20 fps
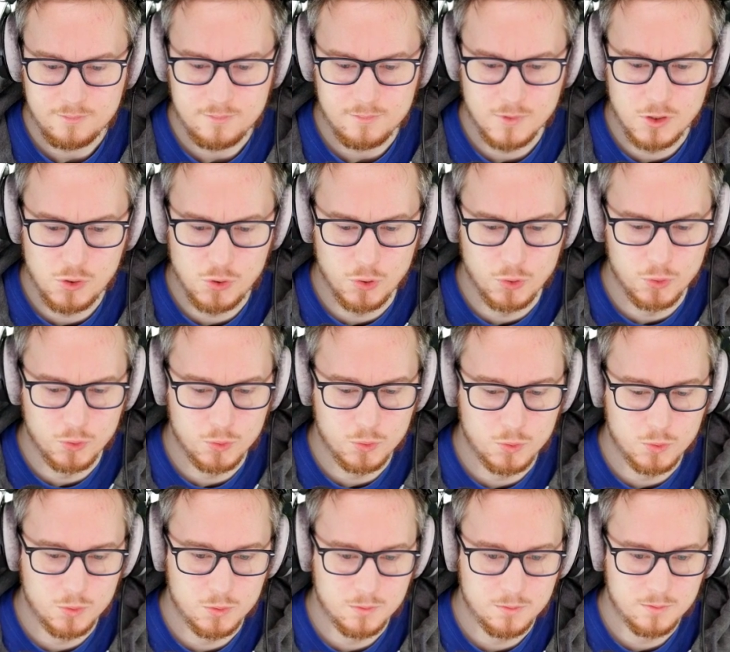
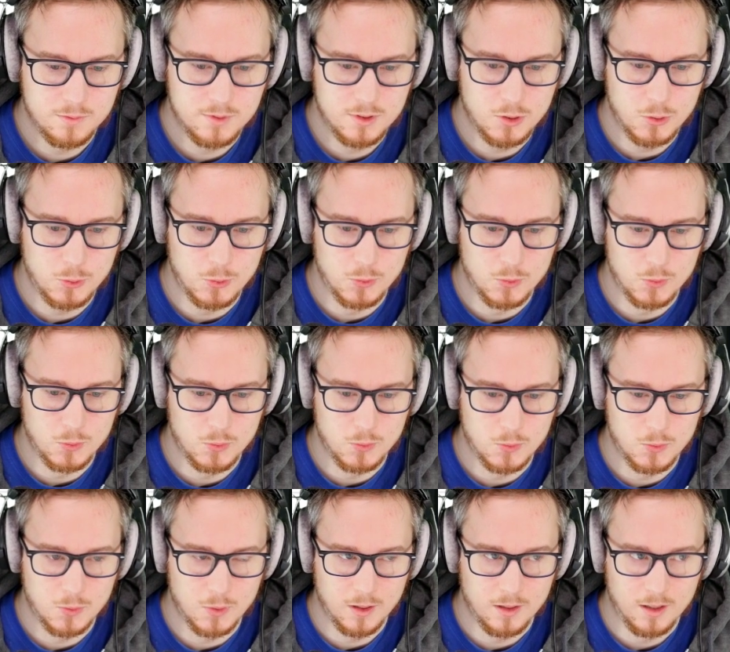So
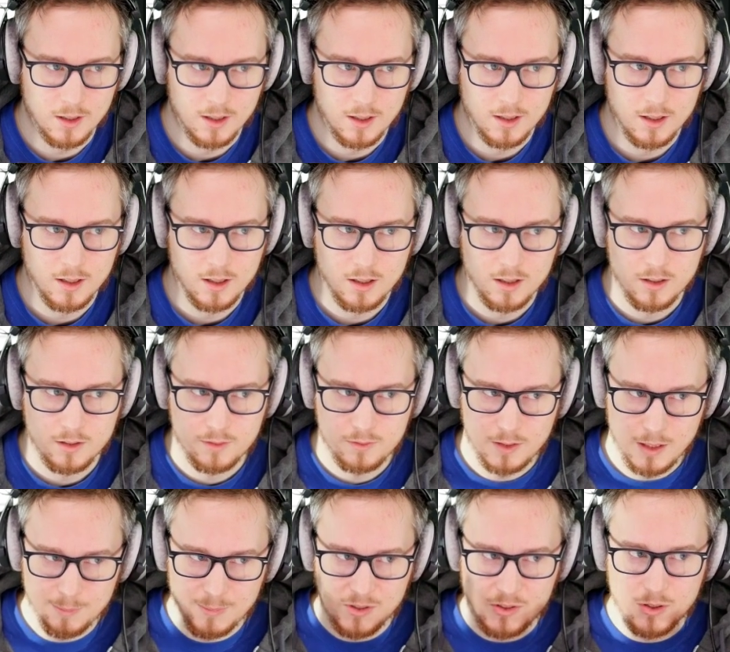to
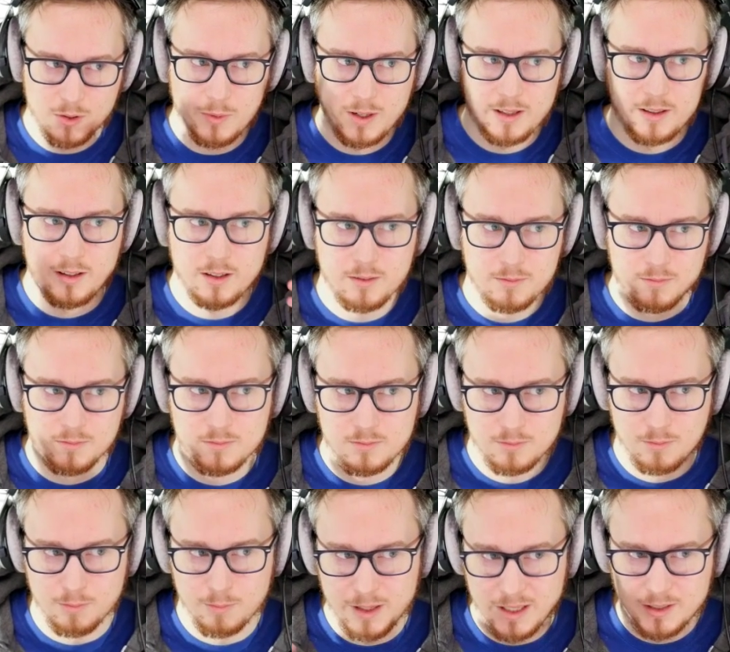frame this in a way that
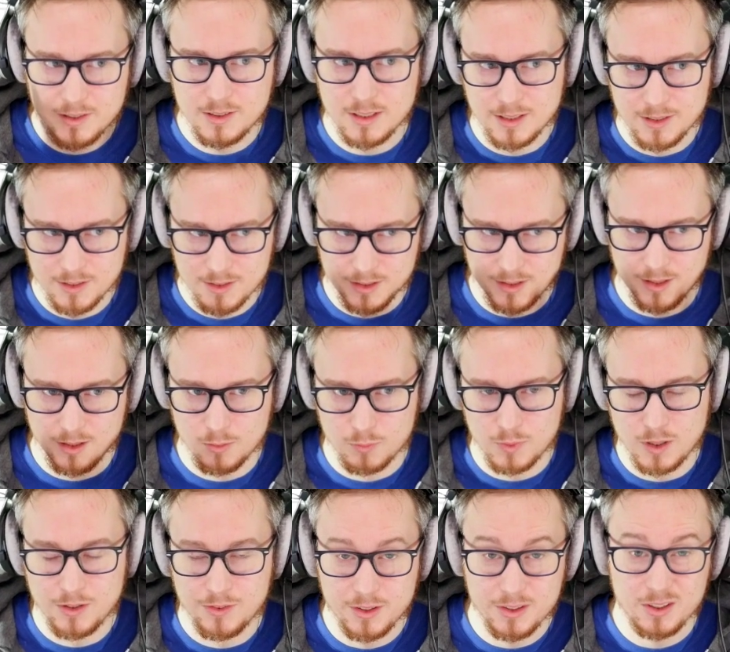makes sense in a
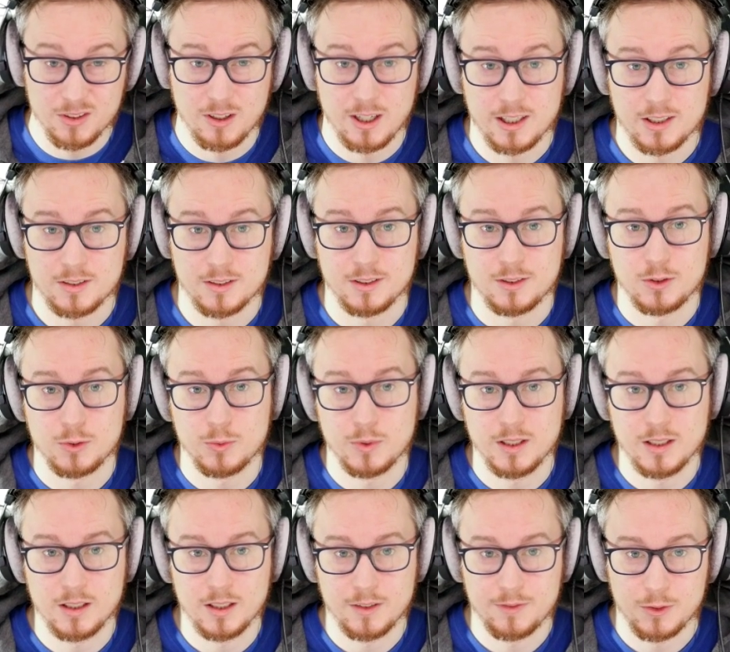run that you're actually
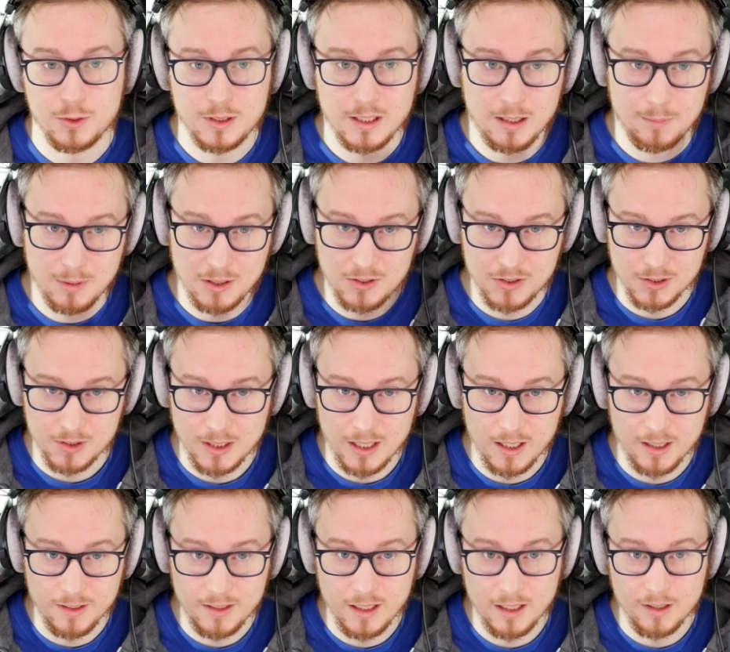doing, if you take Busted
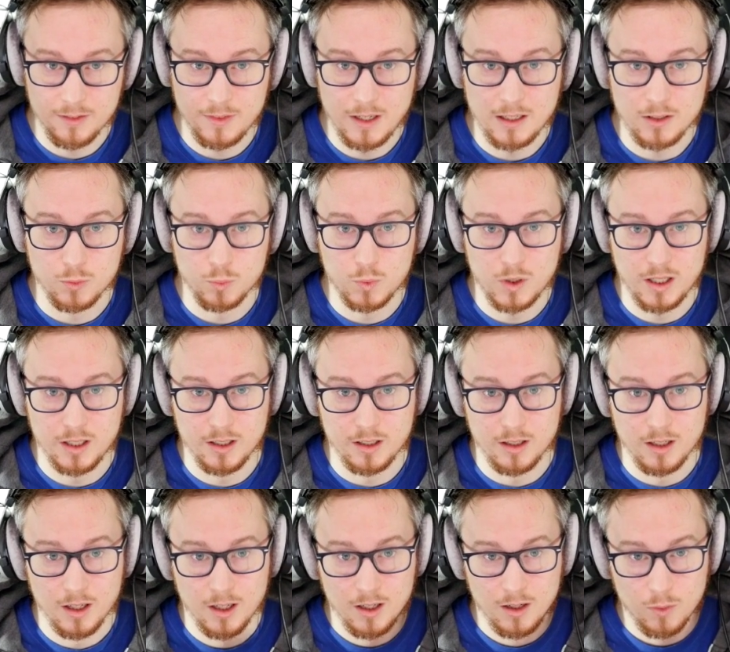Crown at the end of Act 1,
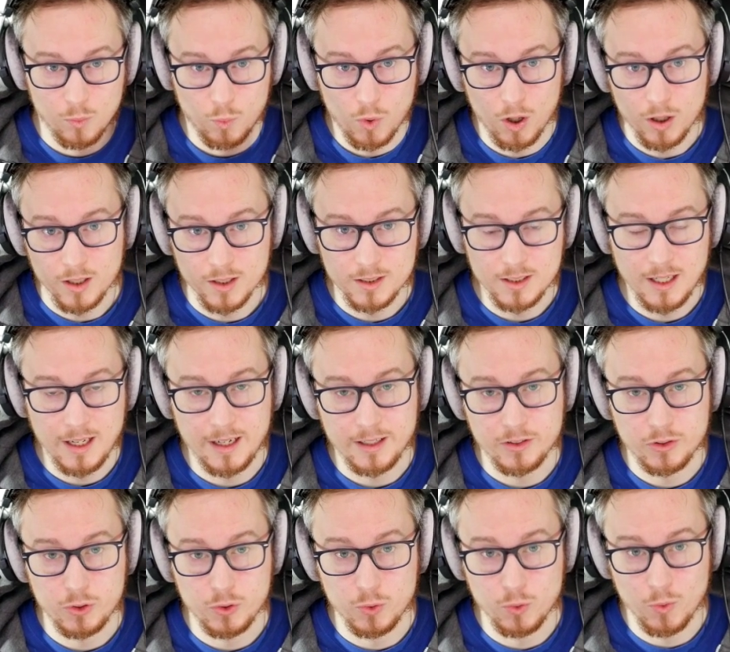walk into
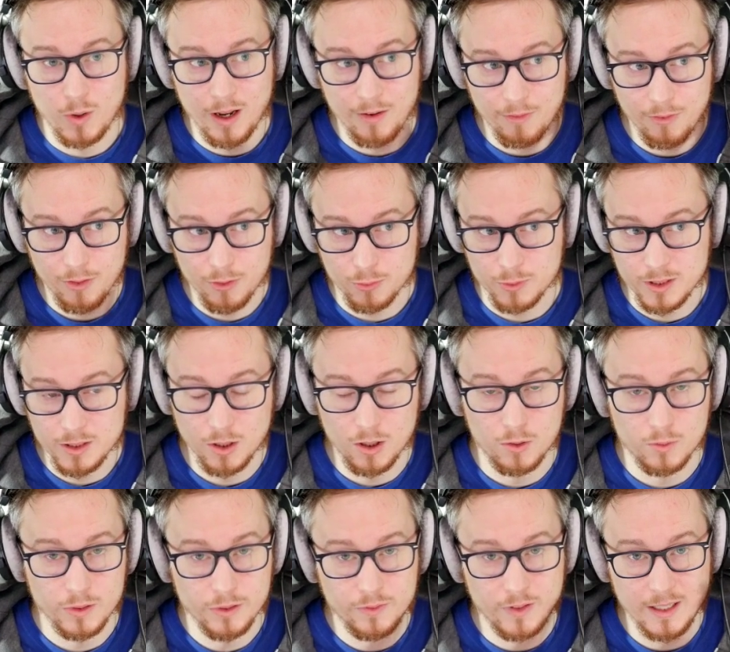Act 2, have 3
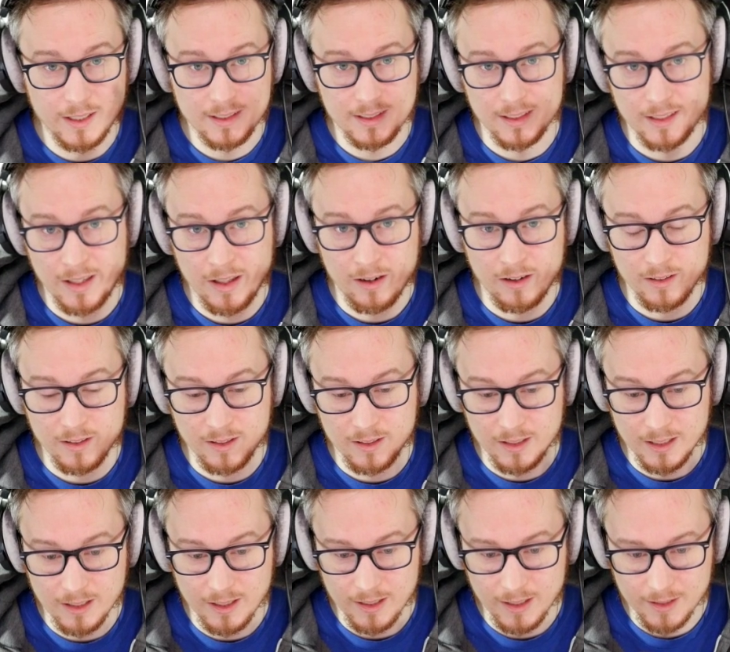hallway fights, and then
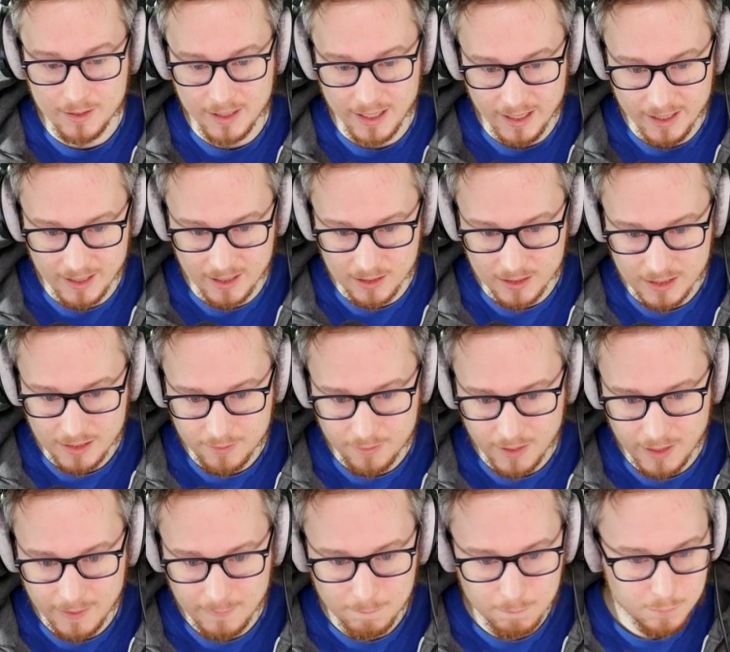an elite
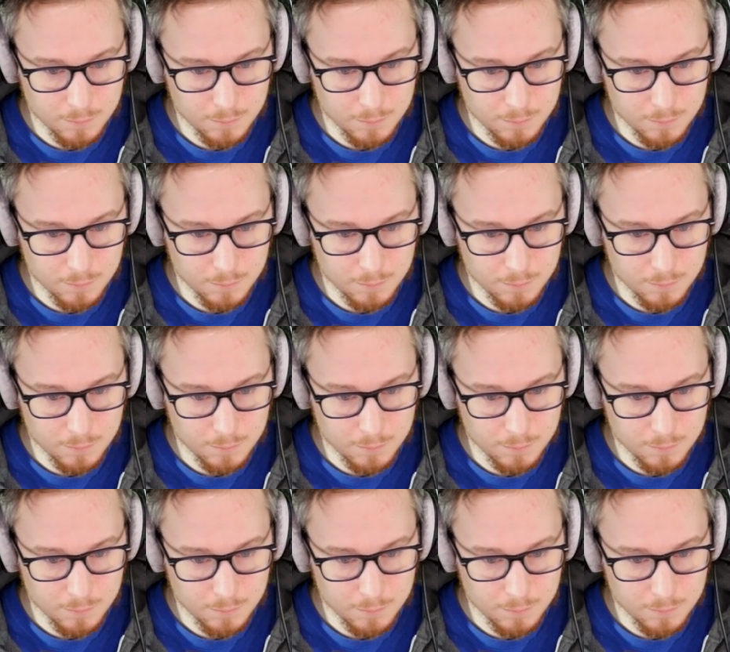fight.